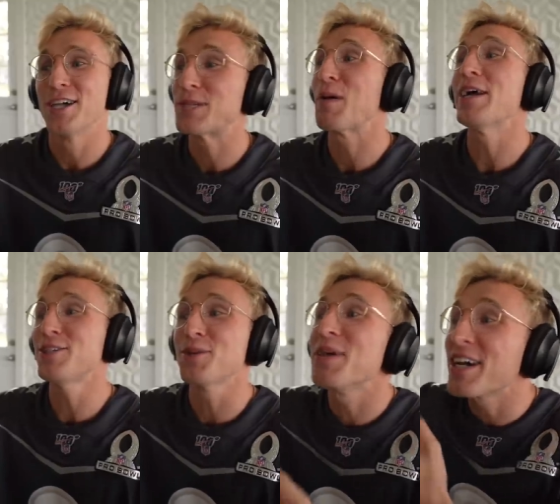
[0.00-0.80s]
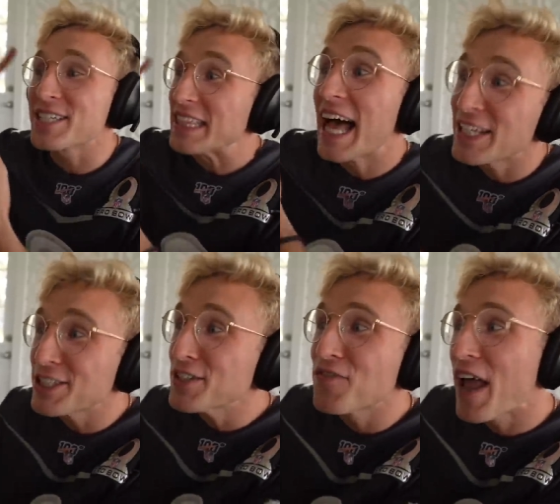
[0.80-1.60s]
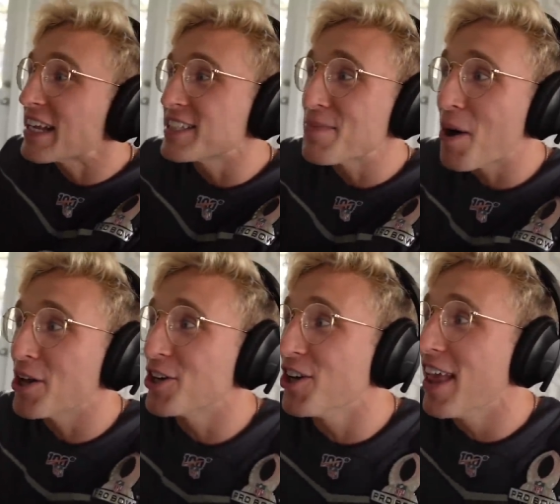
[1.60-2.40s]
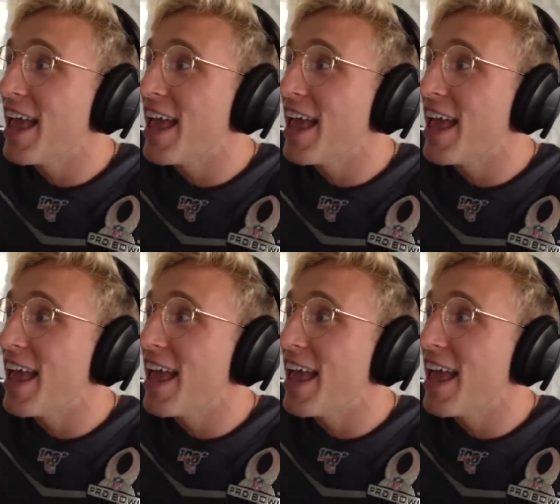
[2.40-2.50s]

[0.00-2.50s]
Especially because Legends Fantasy Bundle